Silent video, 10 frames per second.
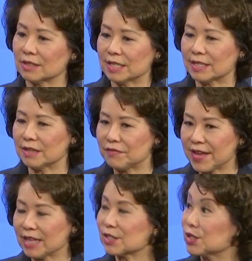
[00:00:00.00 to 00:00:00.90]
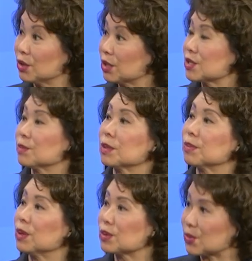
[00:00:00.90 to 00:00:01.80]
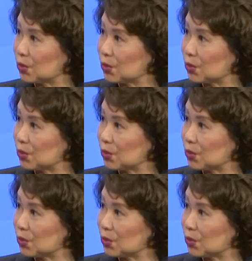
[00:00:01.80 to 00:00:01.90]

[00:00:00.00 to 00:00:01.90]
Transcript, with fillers: it's an advanced notice of proposed